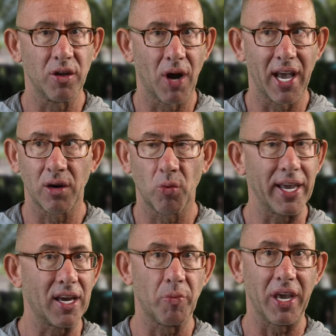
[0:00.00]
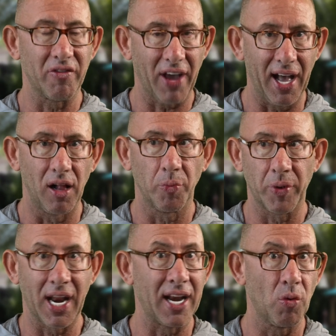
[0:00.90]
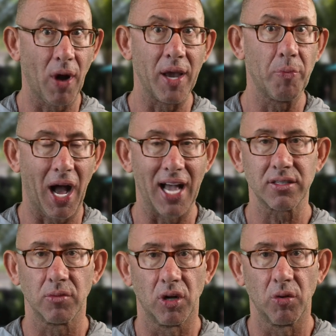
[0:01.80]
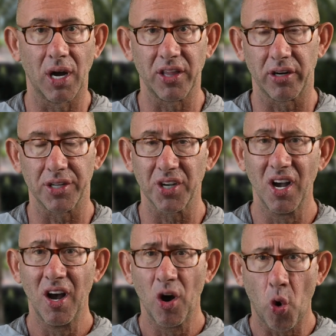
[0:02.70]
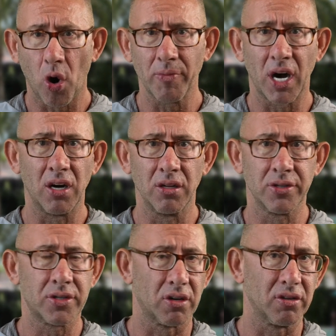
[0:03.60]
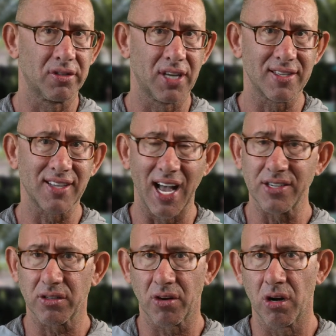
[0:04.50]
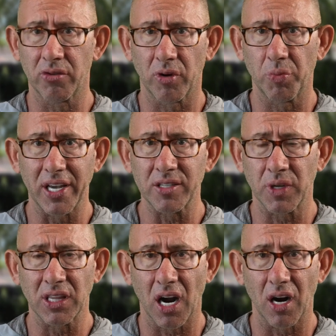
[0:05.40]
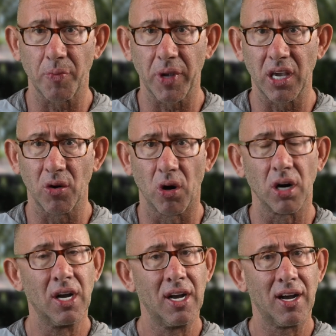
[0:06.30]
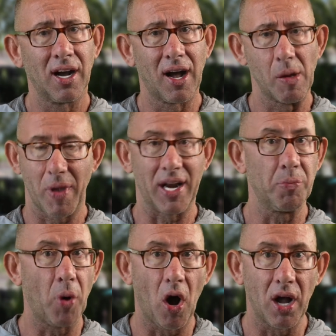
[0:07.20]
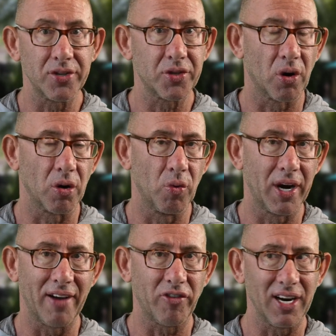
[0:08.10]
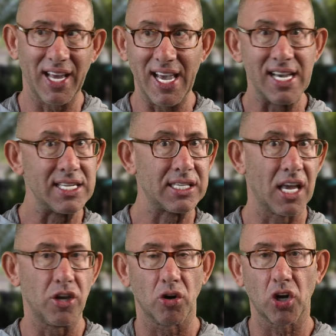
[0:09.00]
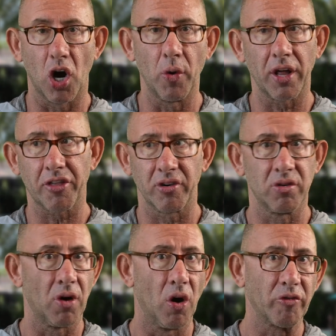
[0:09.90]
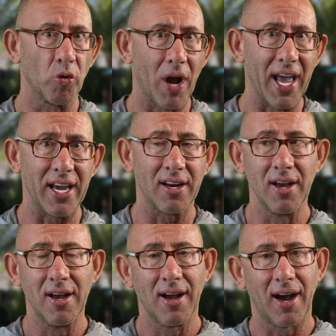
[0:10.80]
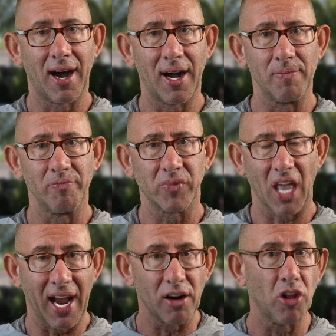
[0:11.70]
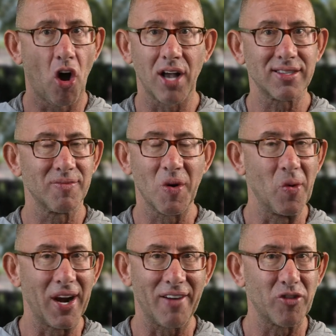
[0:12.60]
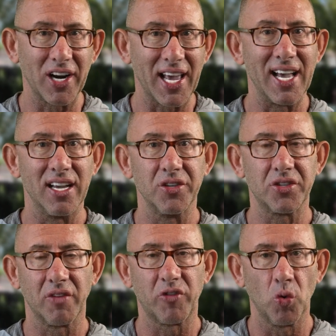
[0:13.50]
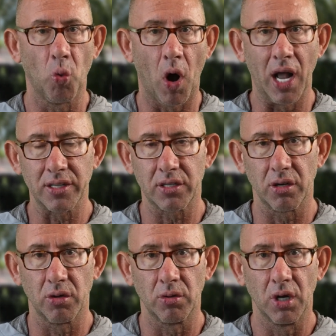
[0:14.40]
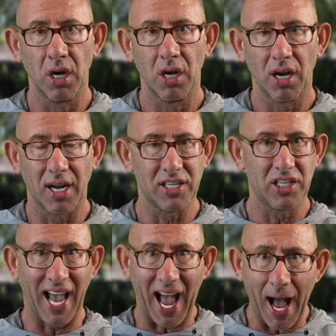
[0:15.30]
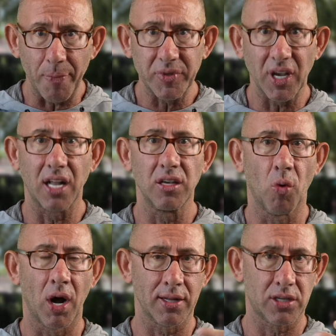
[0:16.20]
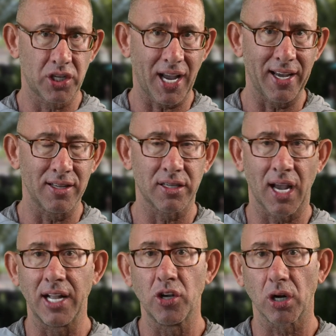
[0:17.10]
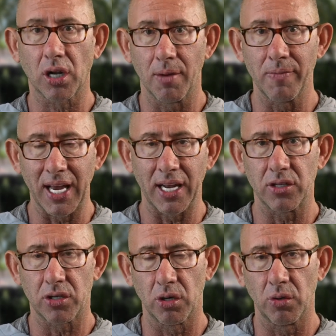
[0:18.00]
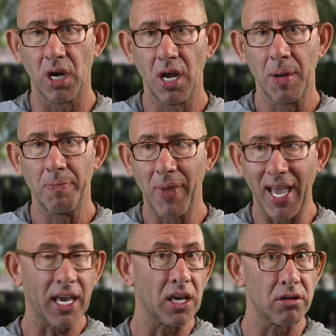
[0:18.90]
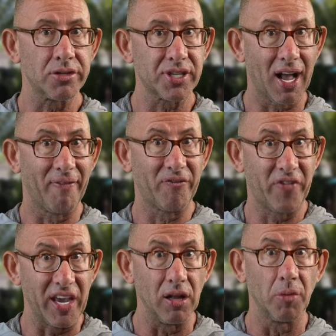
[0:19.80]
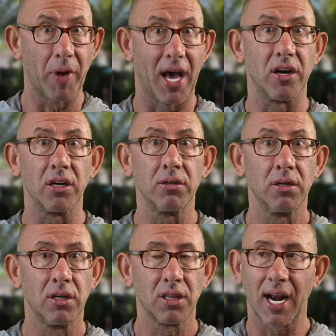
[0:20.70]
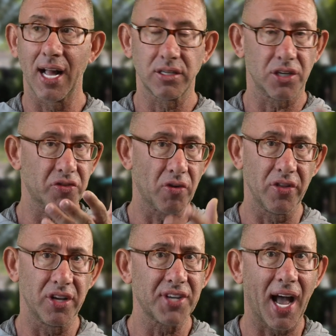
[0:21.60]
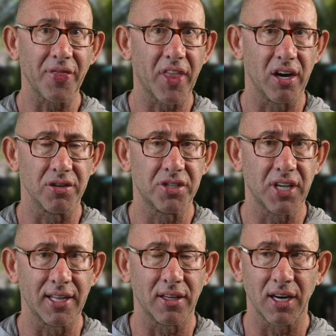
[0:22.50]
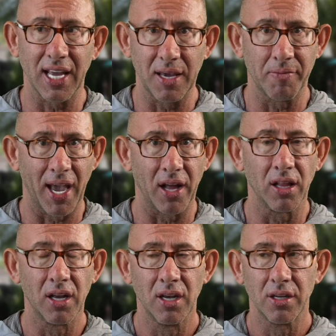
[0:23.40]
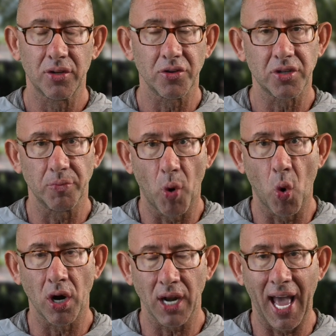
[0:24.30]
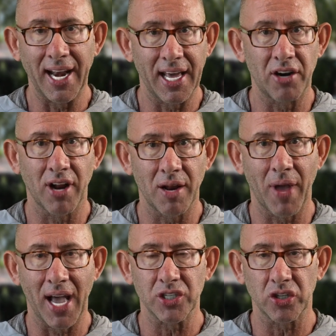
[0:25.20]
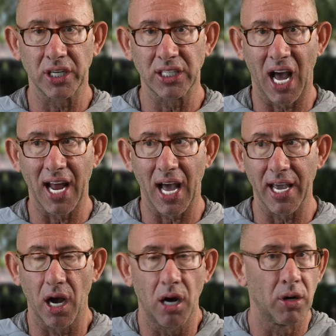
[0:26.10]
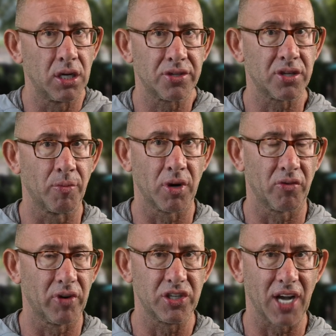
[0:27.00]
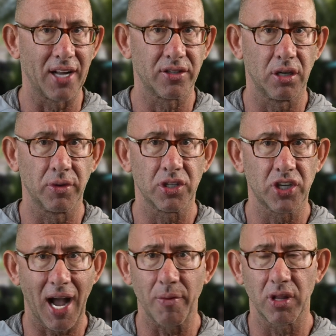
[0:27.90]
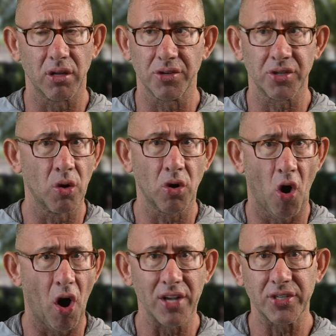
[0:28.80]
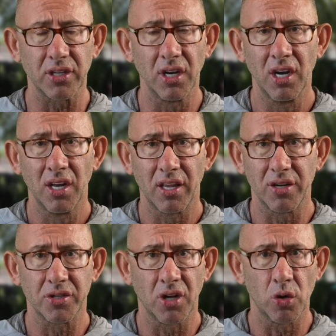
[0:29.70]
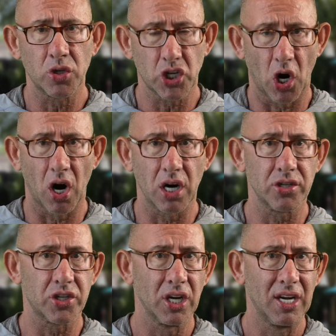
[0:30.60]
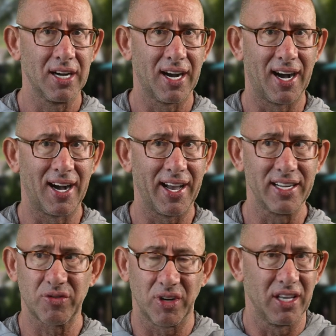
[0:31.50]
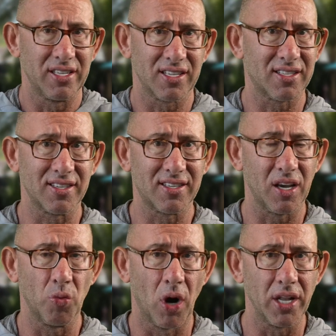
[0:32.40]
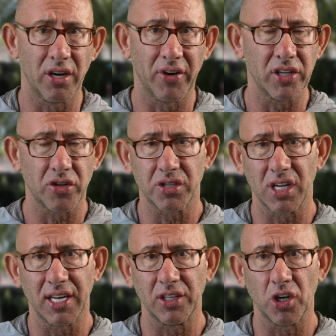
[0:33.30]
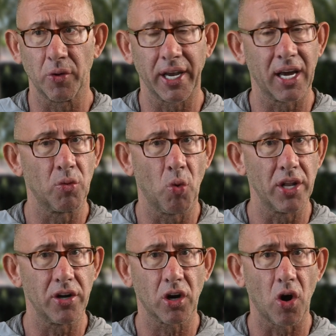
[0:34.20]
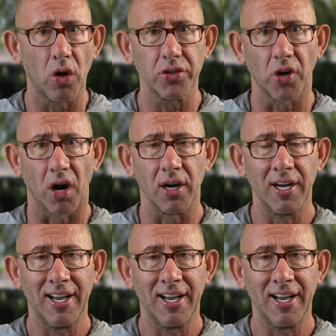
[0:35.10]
the way, and we could be of help in any way possible, whether it's hormones or testosterone replacement therapy or menopause or whatever it is that you're going through, overweight, hair loss, whatever it is, if you want to adapt and you want to change and you're committed to making yourself feel better, then I'll just throw this out there. Send an email to support@internetmastery.io and someone will reach out to you and chat with you. There's no cost. There's no charge. It's really just to see what you're interested in doing and what your goals are.